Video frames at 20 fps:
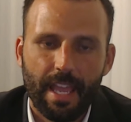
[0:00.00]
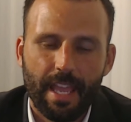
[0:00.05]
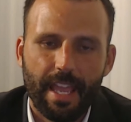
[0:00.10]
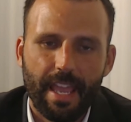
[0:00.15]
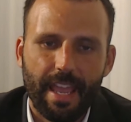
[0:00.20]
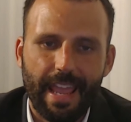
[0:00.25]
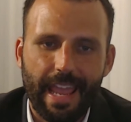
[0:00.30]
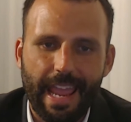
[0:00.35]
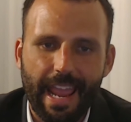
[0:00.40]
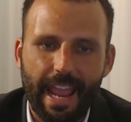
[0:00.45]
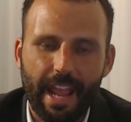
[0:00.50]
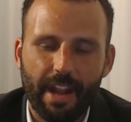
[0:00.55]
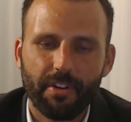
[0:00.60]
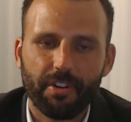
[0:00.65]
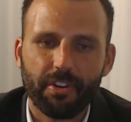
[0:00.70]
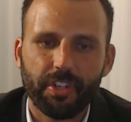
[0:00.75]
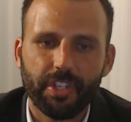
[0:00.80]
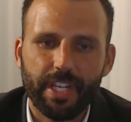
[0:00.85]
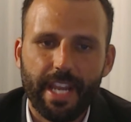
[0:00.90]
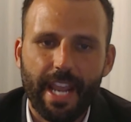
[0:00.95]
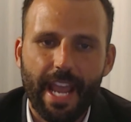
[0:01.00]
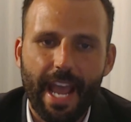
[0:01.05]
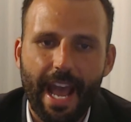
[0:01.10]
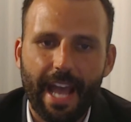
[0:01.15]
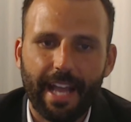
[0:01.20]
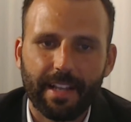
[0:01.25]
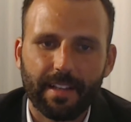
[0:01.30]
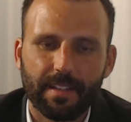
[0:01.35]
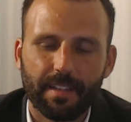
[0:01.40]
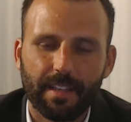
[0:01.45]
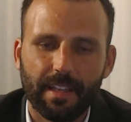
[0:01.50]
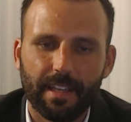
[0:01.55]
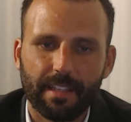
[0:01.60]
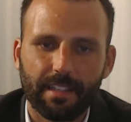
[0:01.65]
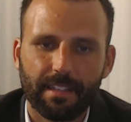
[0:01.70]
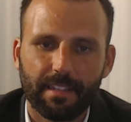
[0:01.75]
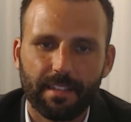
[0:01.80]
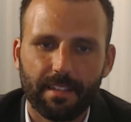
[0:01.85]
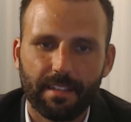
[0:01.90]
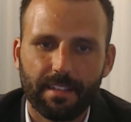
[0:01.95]
energy
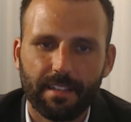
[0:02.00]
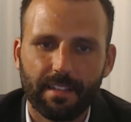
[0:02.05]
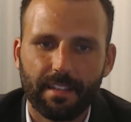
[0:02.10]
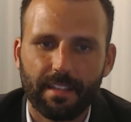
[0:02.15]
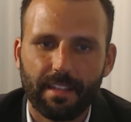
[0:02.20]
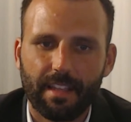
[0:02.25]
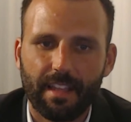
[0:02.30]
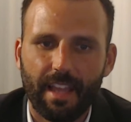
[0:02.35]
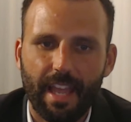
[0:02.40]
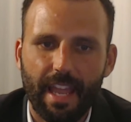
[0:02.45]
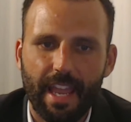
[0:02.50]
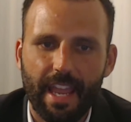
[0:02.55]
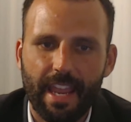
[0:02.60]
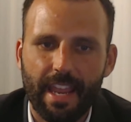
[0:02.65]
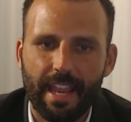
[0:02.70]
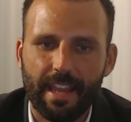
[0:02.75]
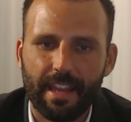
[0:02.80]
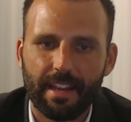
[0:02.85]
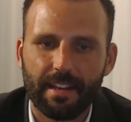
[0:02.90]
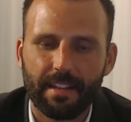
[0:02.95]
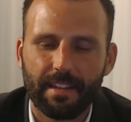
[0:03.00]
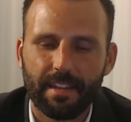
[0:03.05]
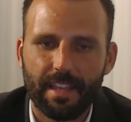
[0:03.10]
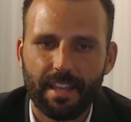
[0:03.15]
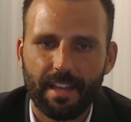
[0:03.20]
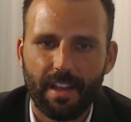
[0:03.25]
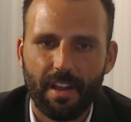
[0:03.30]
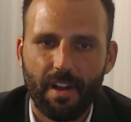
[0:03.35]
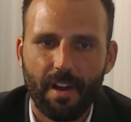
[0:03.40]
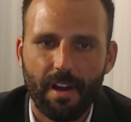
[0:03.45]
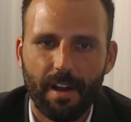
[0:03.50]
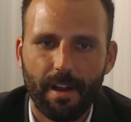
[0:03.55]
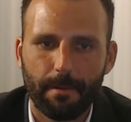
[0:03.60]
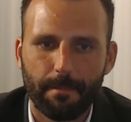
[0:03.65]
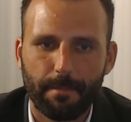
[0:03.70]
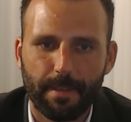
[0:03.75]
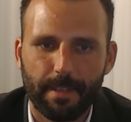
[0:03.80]
access and the economy.